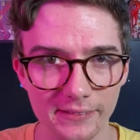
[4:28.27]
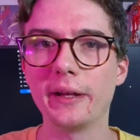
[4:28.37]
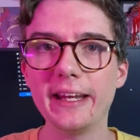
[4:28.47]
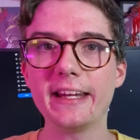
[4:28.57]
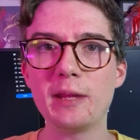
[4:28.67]

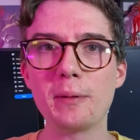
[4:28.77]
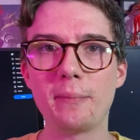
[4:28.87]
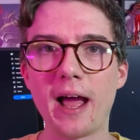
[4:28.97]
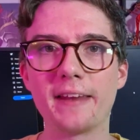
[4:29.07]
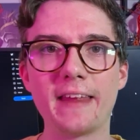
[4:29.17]
We need to keep in
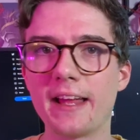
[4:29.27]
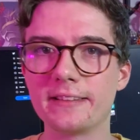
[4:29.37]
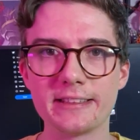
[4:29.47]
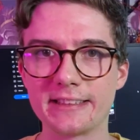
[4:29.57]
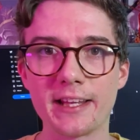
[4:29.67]
mind
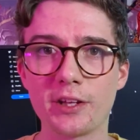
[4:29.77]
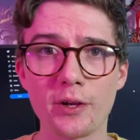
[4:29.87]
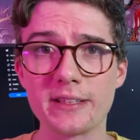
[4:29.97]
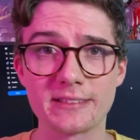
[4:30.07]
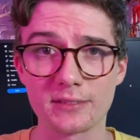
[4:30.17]
that
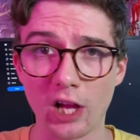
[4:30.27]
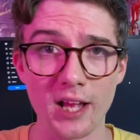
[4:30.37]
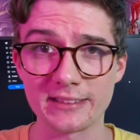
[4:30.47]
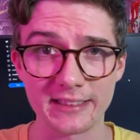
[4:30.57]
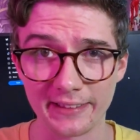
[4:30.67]
Nintendo is
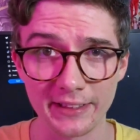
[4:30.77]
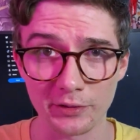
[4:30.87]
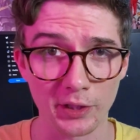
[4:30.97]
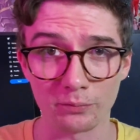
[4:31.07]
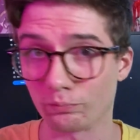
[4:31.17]
constantly
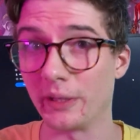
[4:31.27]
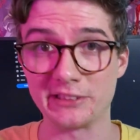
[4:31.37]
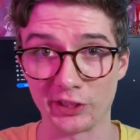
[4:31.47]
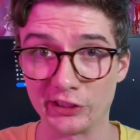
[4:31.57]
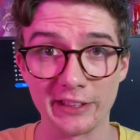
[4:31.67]
doing
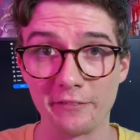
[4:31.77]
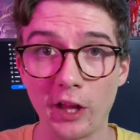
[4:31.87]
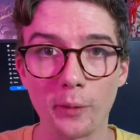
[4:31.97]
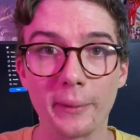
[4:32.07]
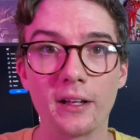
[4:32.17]
research and
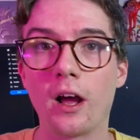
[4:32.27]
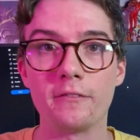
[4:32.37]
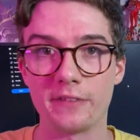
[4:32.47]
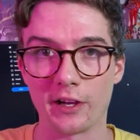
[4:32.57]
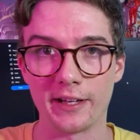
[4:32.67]
development
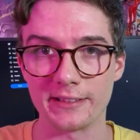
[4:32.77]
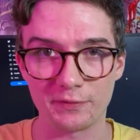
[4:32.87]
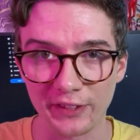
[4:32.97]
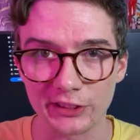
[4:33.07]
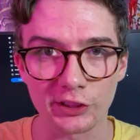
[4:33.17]
on
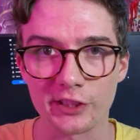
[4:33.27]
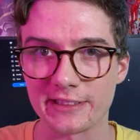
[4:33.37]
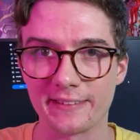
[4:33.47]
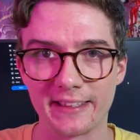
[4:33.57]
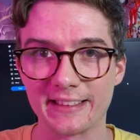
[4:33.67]
various
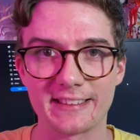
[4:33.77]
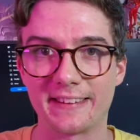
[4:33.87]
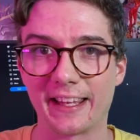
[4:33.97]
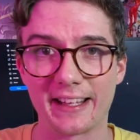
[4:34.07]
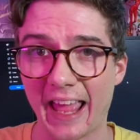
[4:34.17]
features and things
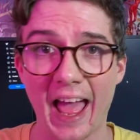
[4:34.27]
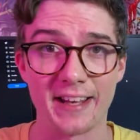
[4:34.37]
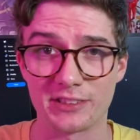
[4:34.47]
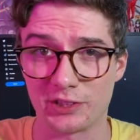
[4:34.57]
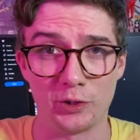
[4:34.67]
that they can
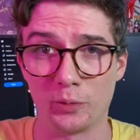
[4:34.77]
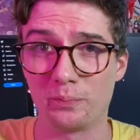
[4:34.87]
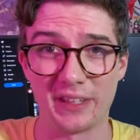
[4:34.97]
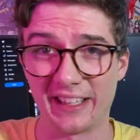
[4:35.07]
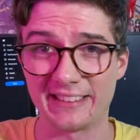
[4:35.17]
add to
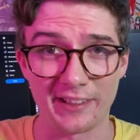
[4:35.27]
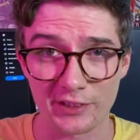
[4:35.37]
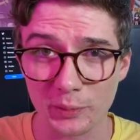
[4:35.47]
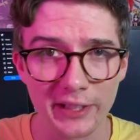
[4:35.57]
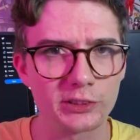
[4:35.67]
the
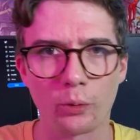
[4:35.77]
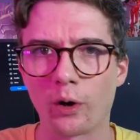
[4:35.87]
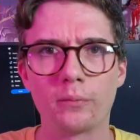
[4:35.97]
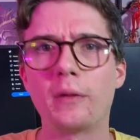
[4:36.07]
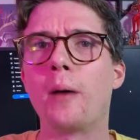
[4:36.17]
Nintendo Switch
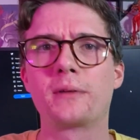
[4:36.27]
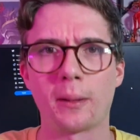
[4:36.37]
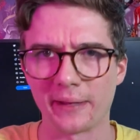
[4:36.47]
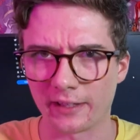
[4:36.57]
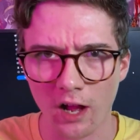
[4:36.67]
or
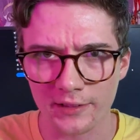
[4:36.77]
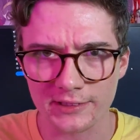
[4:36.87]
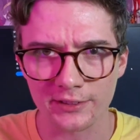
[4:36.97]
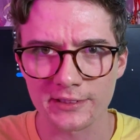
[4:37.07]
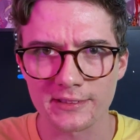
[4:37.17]
upcoming
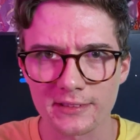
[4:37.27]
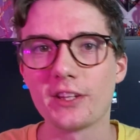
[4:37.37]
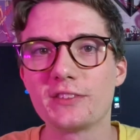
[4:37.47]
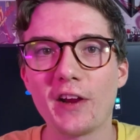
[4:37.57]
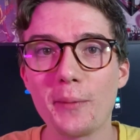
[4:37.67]
consoles.
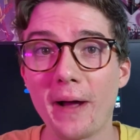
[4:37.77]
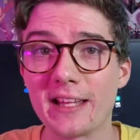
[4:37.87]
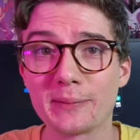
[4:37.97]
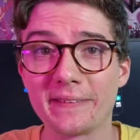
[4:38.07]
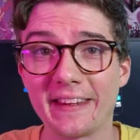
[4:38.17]
So it's very
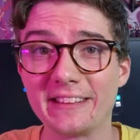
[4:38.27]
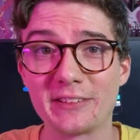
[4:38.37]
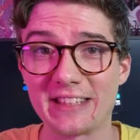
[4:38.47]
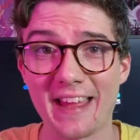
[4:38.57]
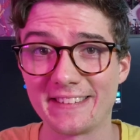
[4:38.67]
possible they've
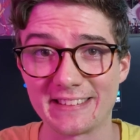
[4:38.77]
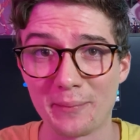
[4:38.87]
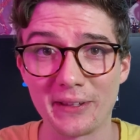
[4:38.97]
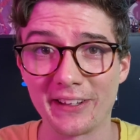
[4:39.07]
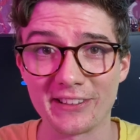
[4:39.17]
just had this
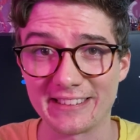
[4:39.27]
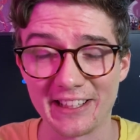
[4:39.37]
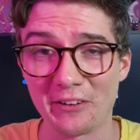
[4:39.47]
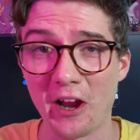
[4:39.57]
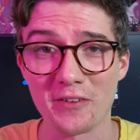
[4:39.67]
emulator
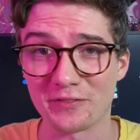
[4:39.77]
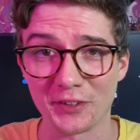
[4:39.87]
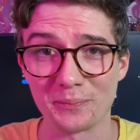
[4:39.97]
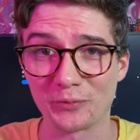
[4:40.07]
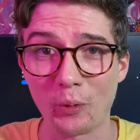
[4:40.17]
sitting around
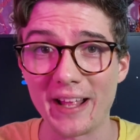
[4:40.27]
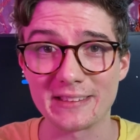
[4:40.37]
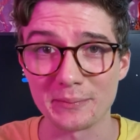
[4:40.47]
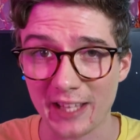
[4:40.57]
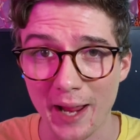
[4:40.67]
for
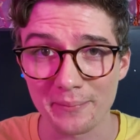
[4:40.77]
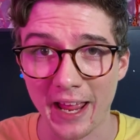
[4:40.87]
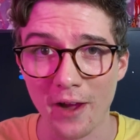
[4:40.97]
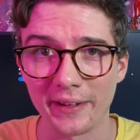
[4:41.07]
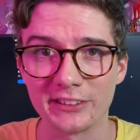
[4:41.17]
quite some time
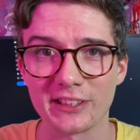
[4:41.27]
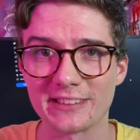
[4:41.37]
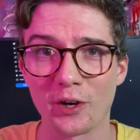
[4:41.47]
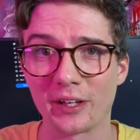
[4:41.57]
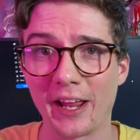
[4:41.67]
now and
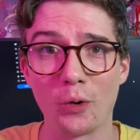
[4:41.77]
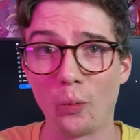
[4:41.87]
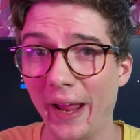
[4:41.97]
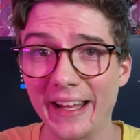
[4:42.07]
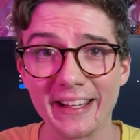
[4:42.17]
just are kind
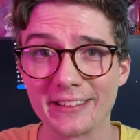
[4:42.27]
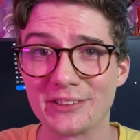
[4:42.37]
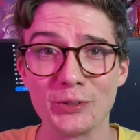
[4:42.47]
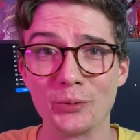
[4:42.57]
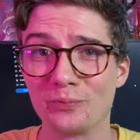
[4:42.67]
of waiting
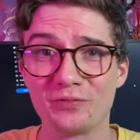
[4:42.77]
to